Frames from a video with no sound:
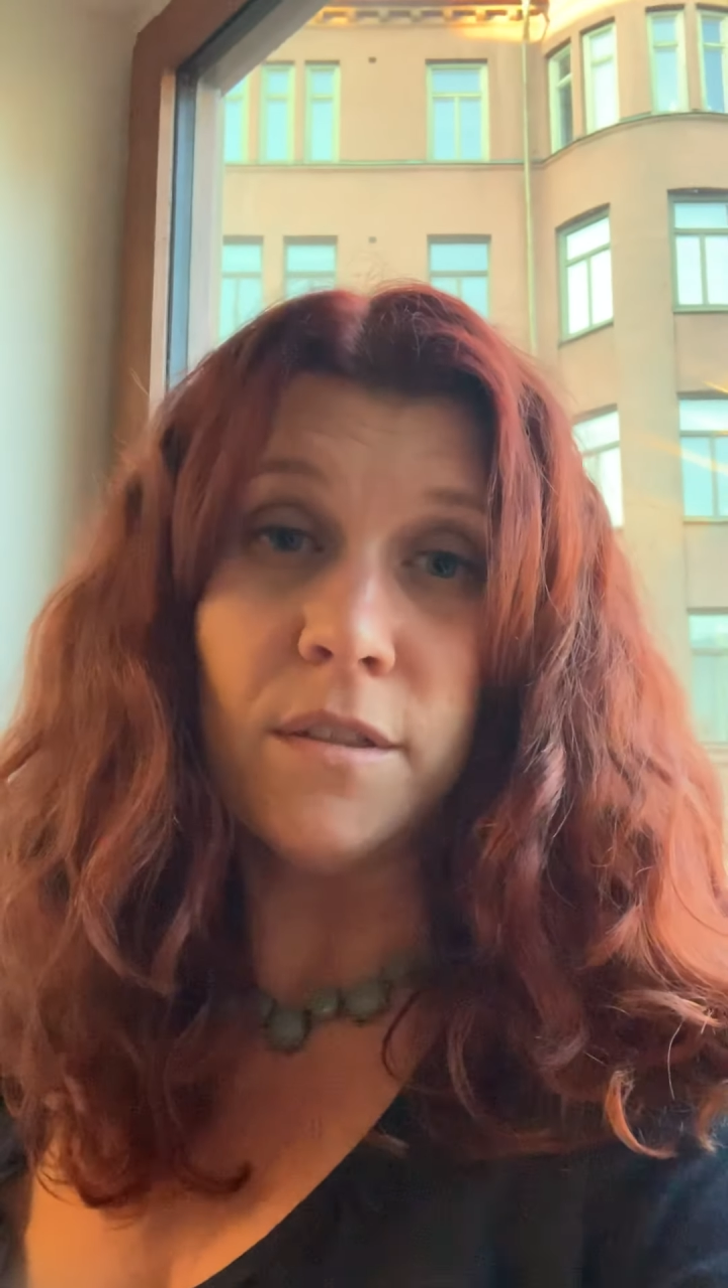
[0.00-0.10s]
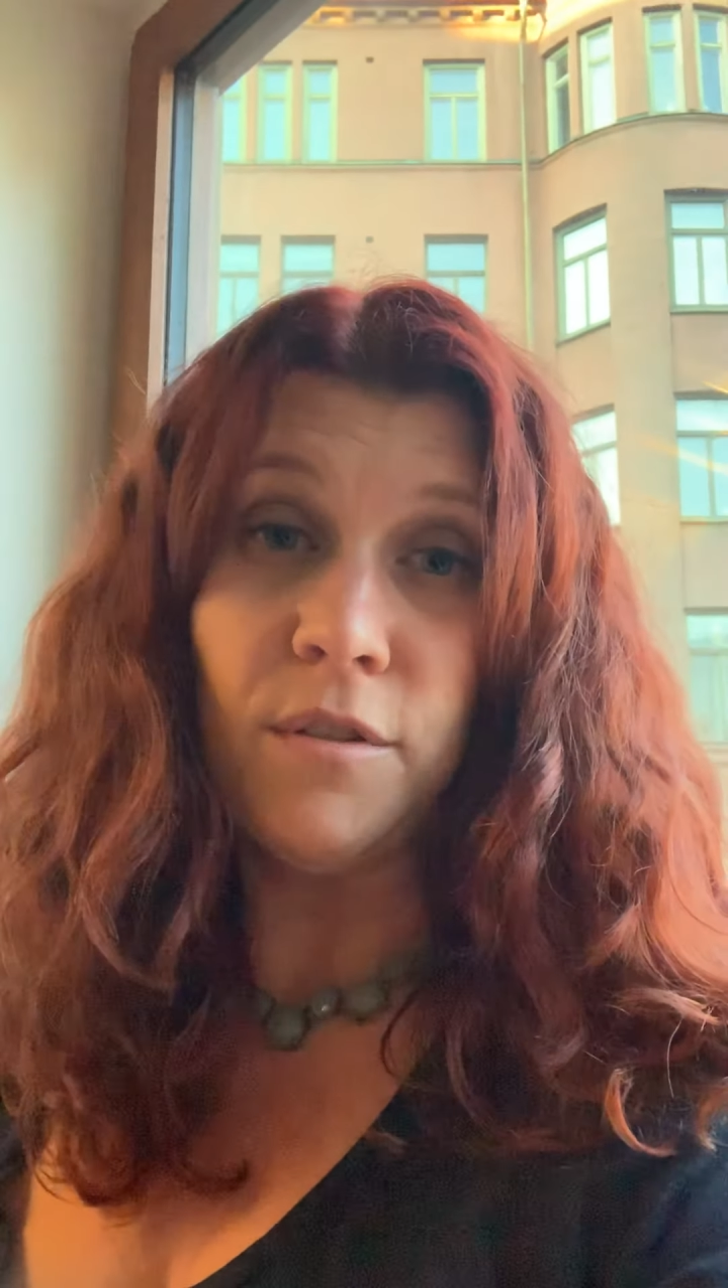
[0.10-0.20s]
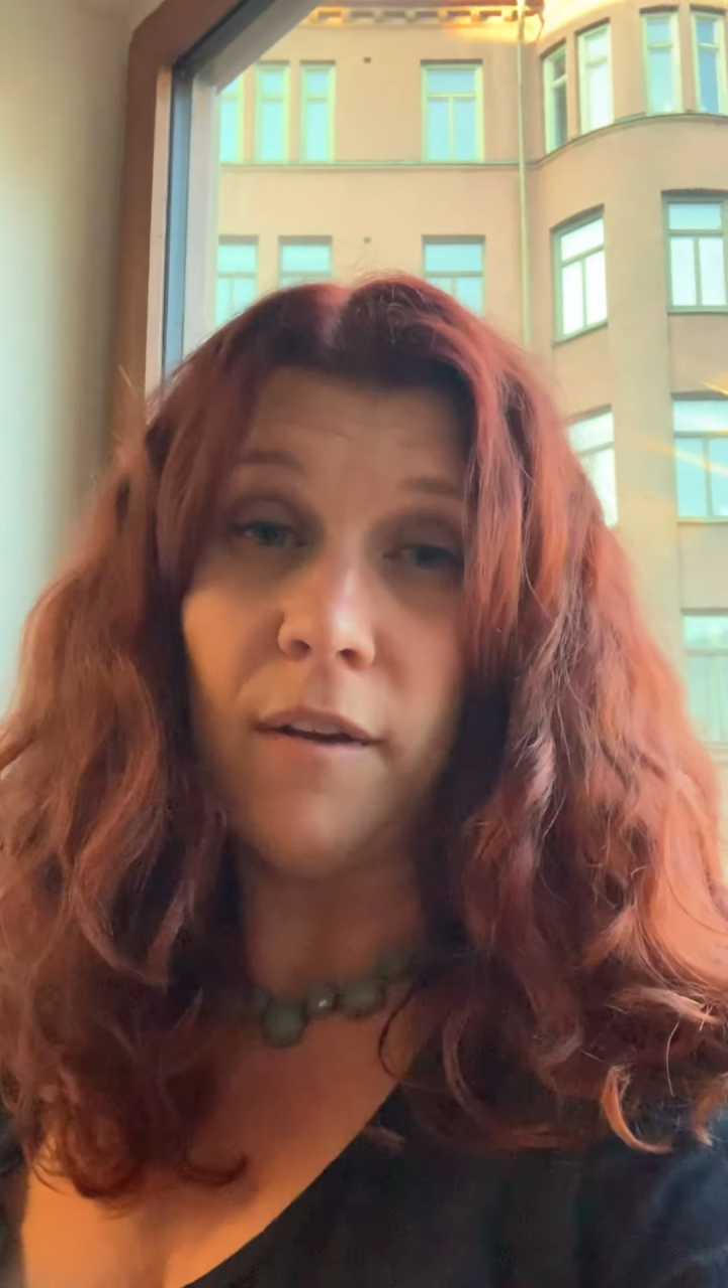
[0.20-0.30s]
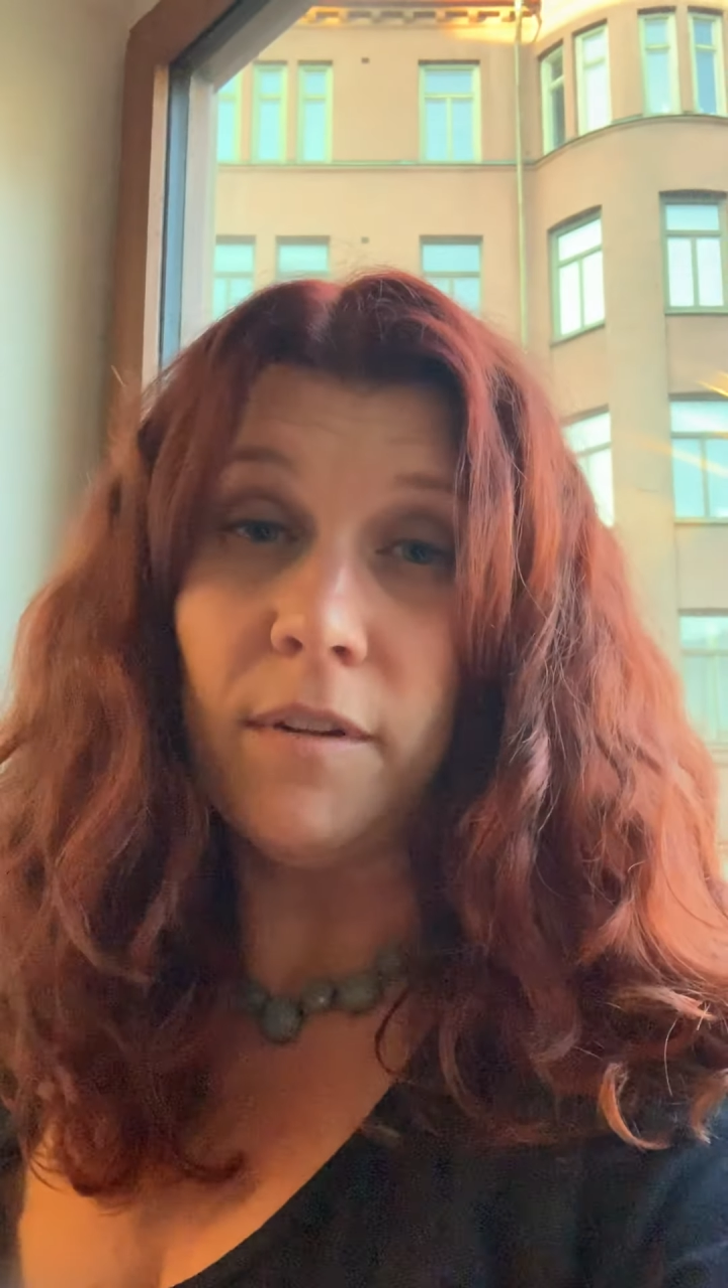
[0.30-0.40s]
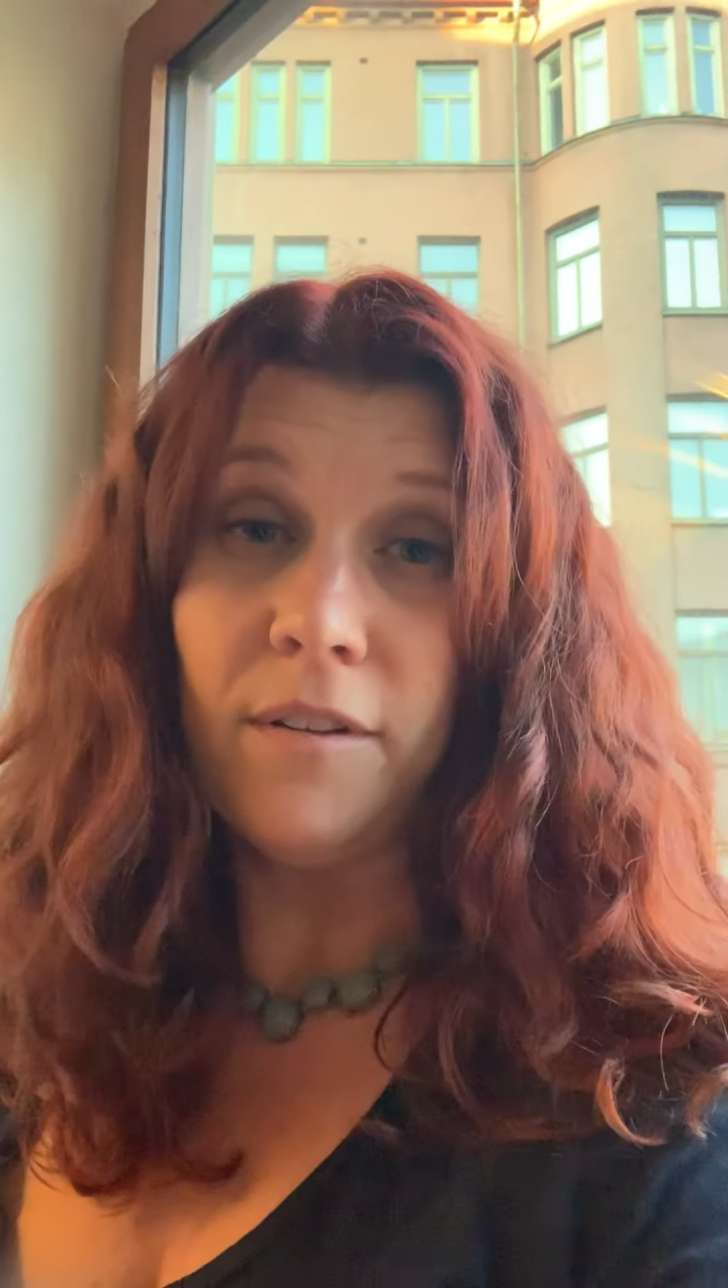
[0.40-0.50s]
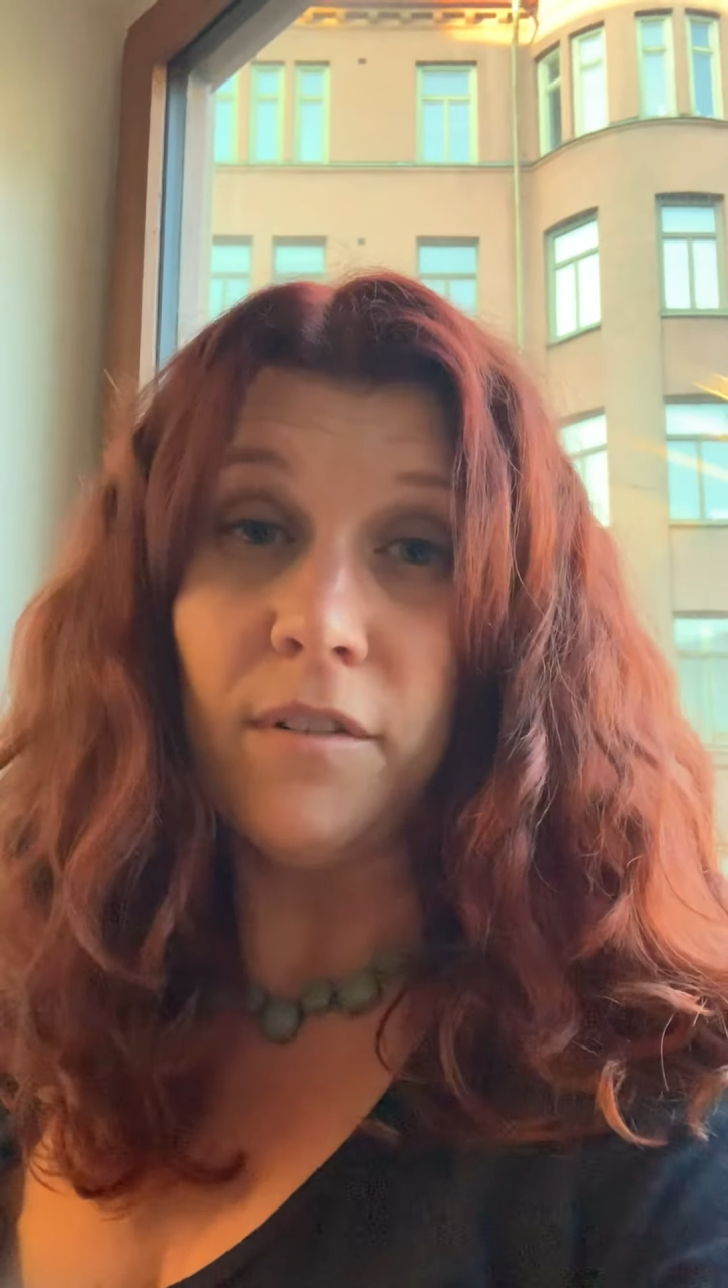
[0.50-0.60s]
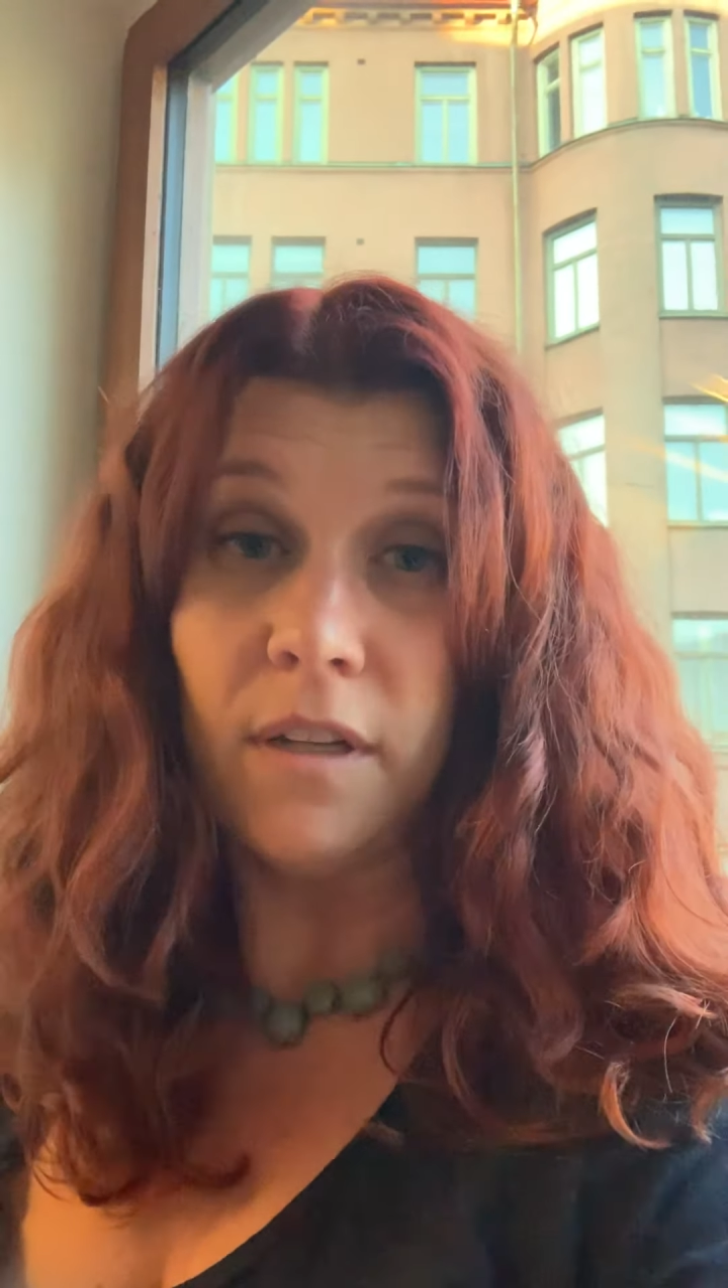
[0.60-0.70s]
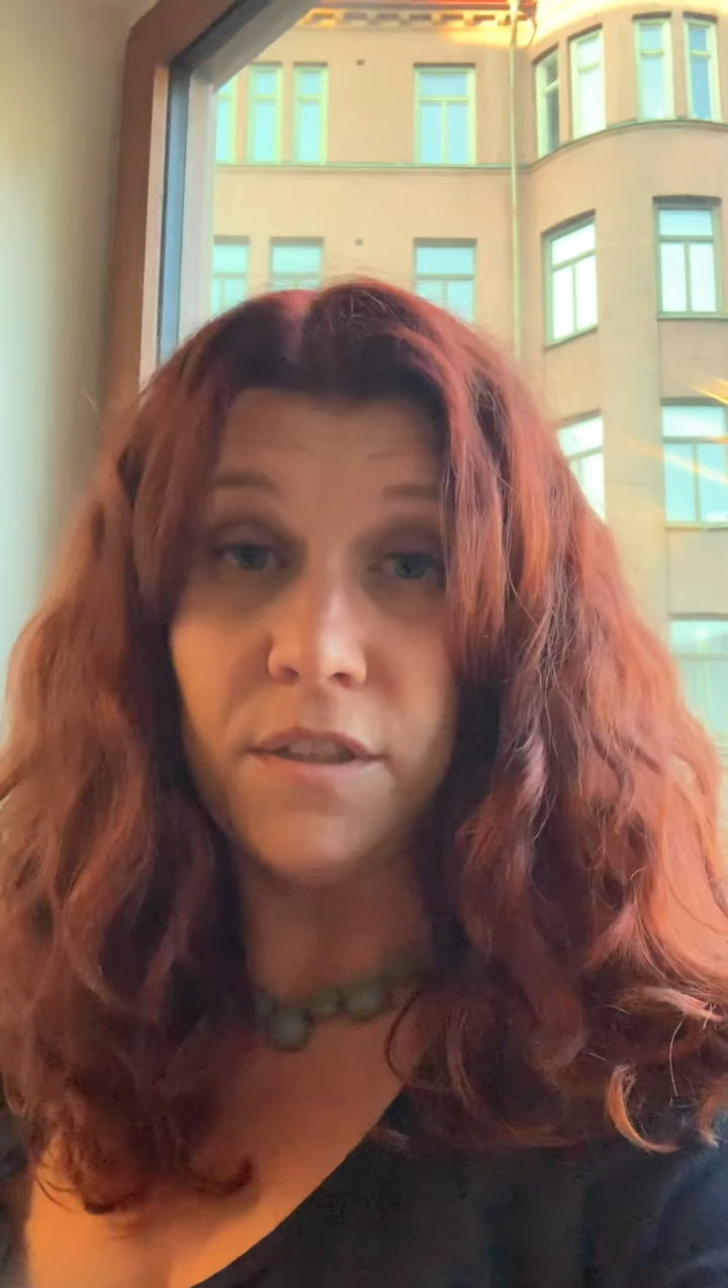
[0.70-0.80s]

to traveling for